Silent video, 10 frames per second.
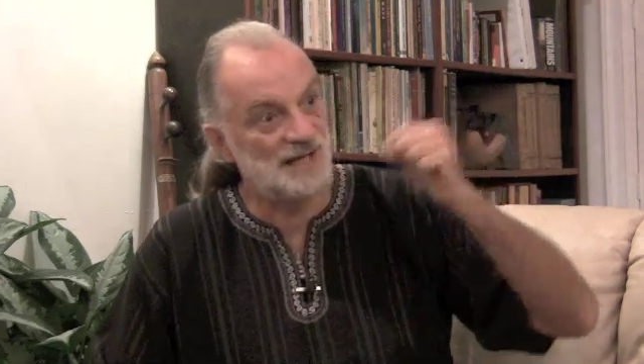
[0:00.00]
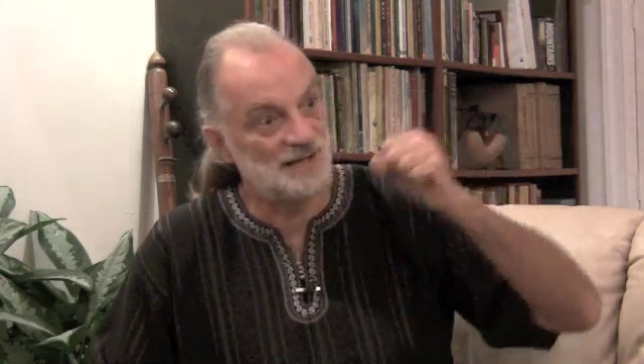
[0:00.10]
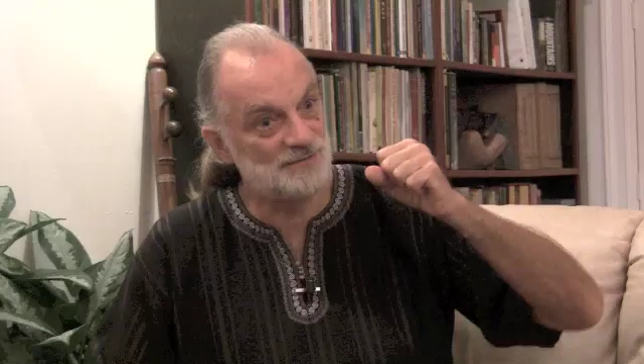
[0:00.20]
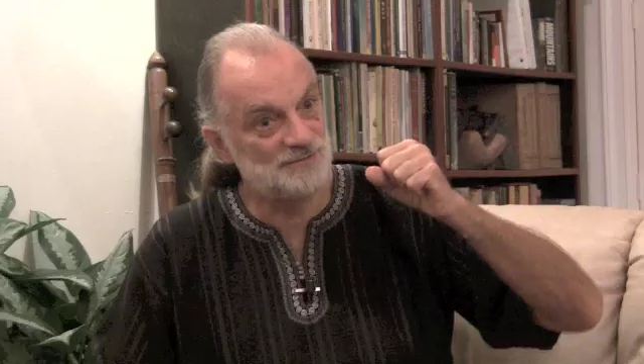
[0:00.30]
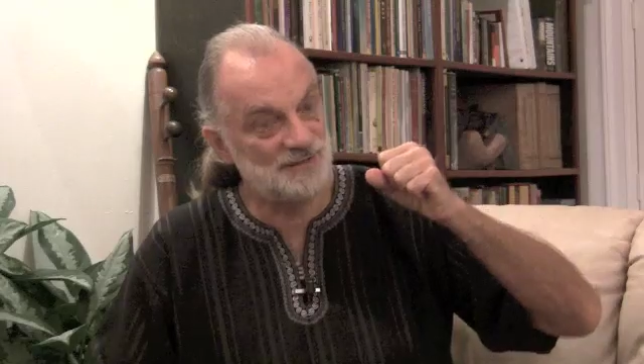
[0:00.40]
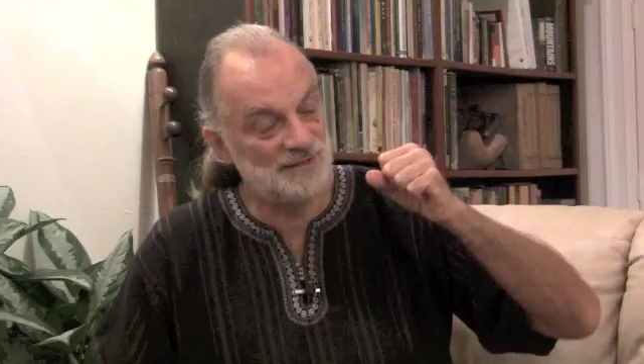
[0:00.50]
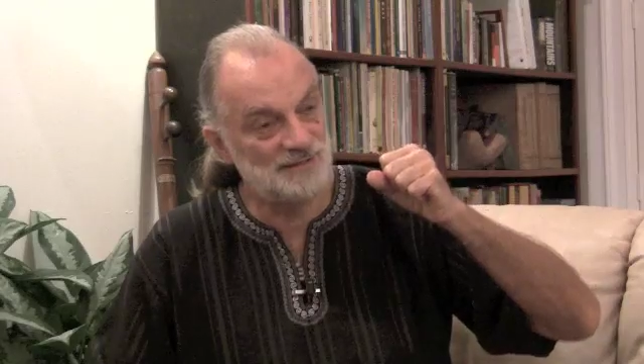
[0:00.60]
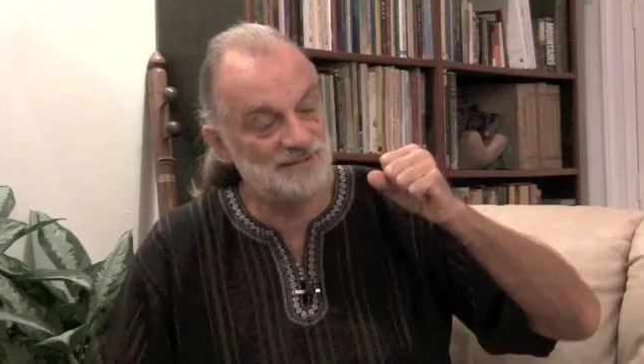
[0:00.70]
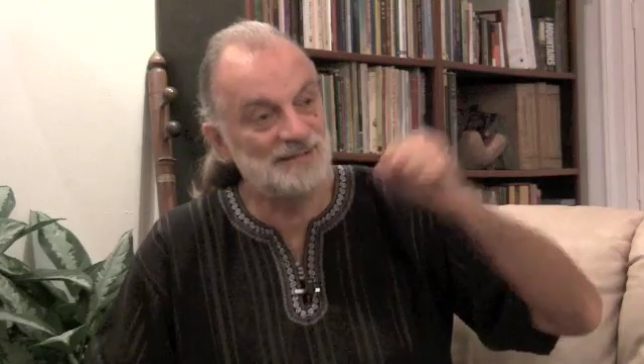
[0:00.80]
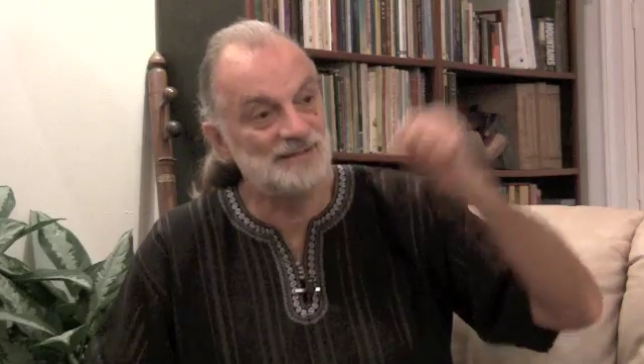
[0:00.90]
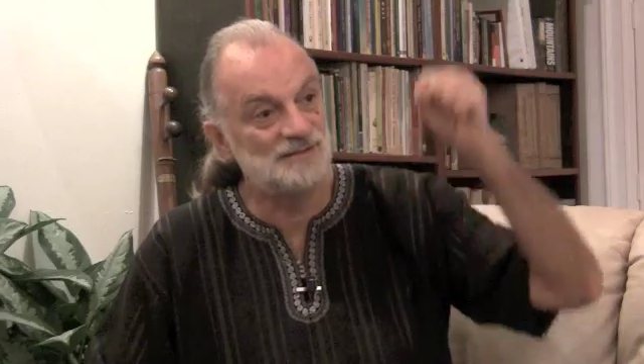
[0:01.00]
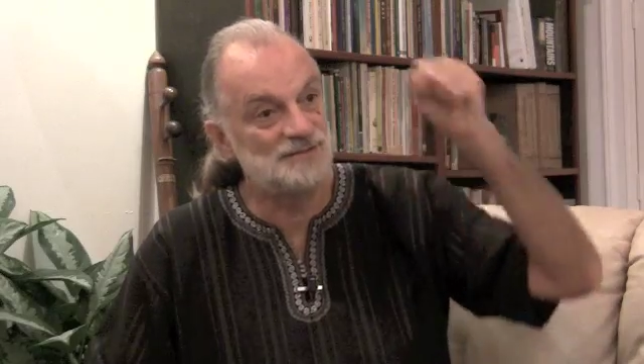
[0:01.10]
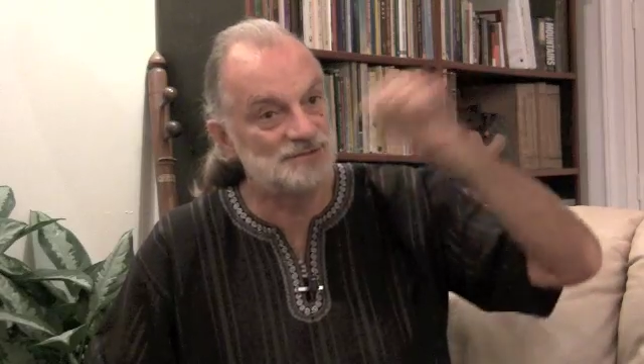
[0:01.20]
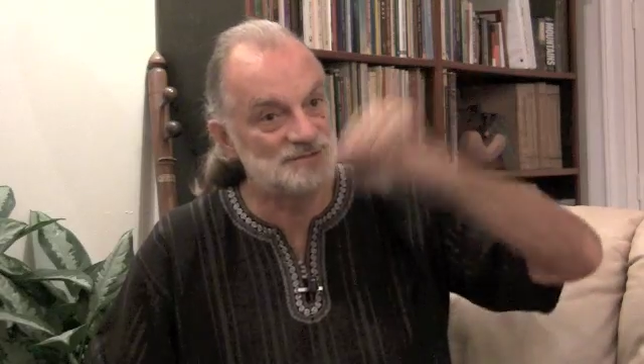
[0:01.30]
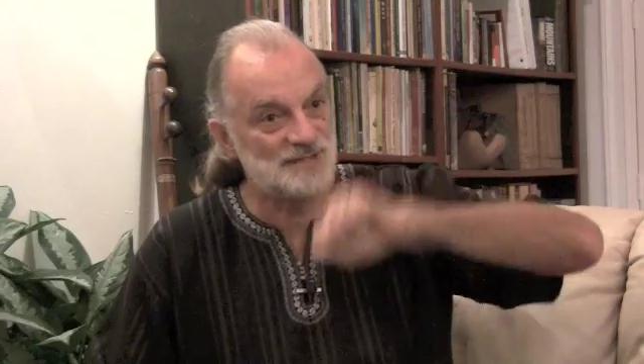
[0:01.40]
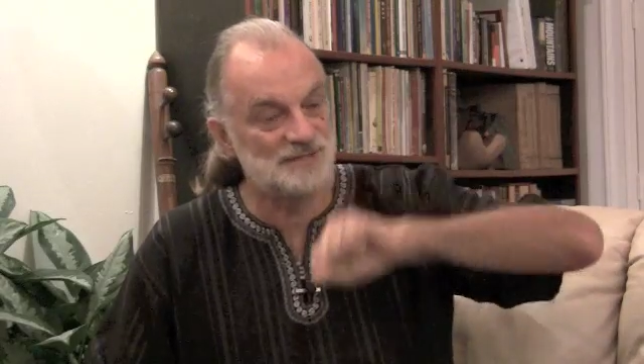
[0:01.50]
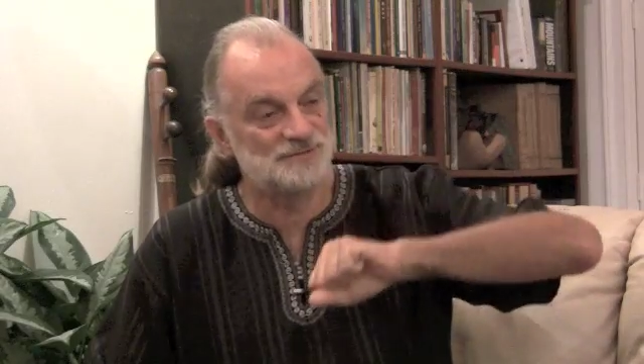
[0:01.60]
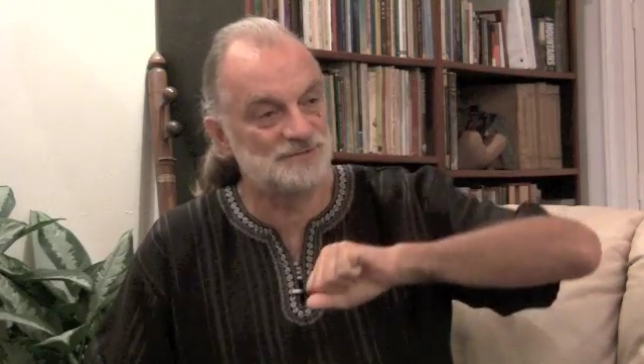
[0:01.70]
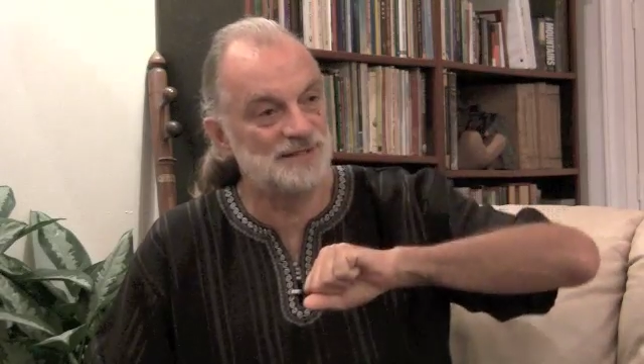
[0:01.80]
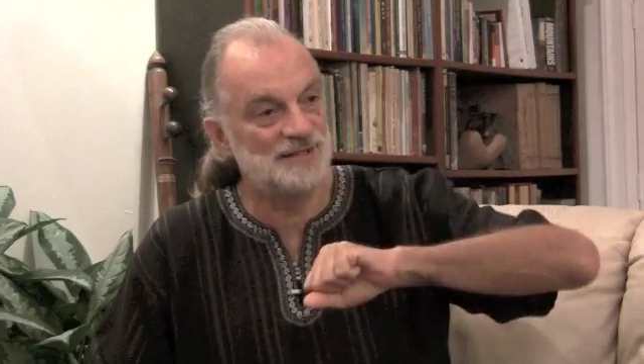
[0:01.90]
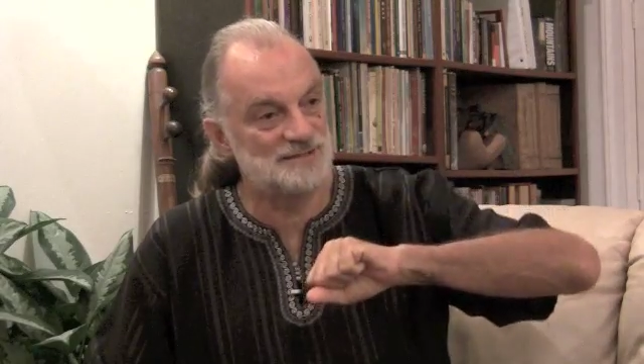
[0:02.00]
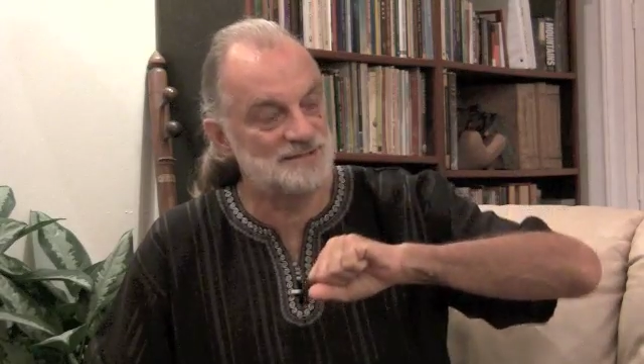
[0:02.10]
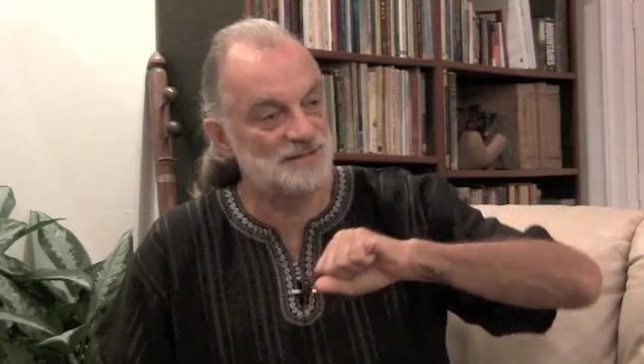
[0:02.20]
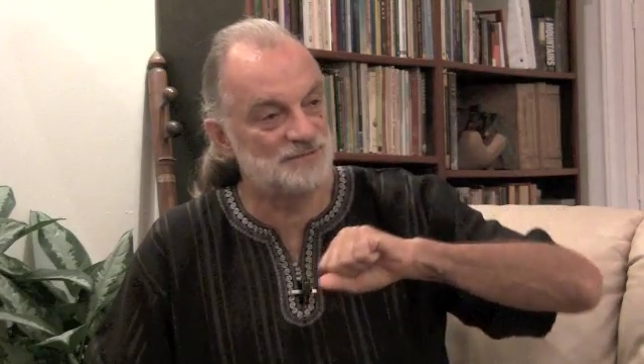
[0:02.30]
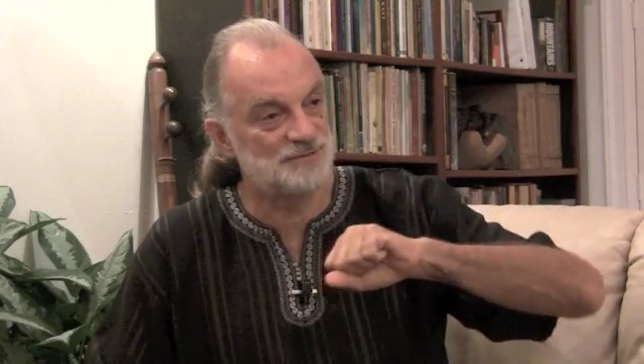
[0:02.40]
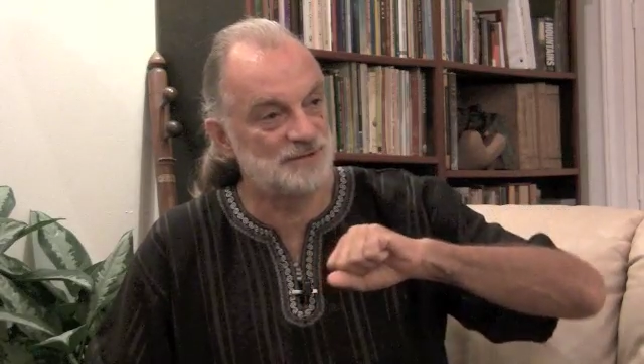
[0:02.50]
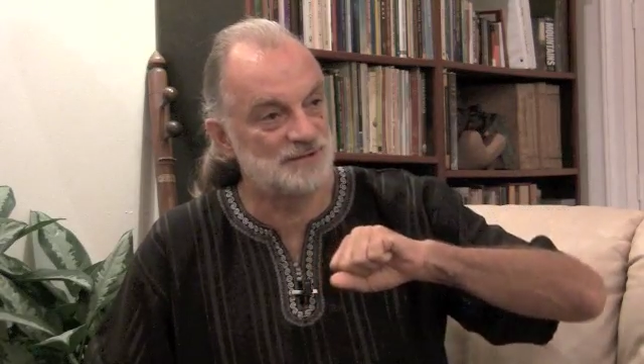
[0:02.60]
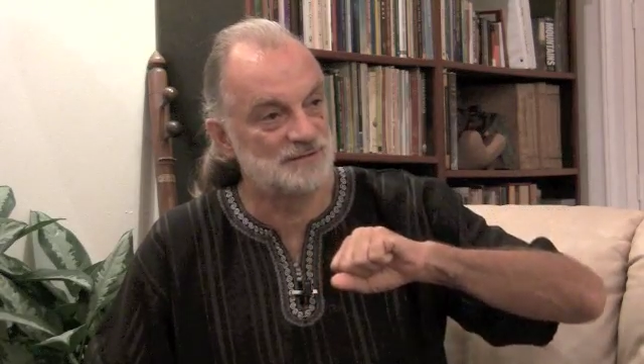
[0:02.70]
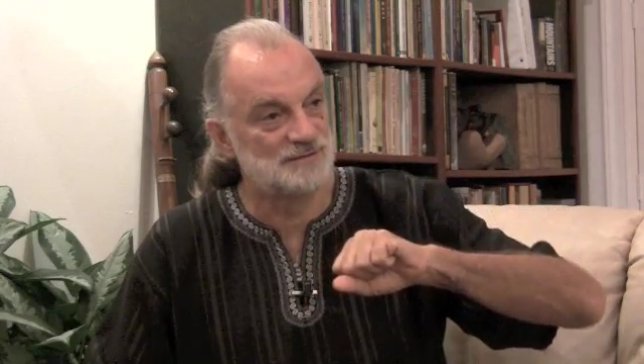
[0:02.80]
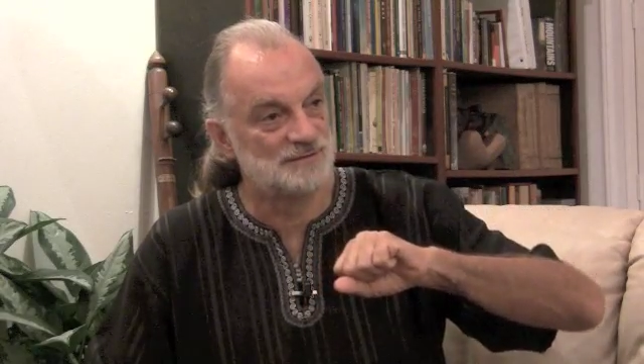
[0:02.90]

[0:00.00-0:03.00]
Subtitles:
out of there into self-created suffering,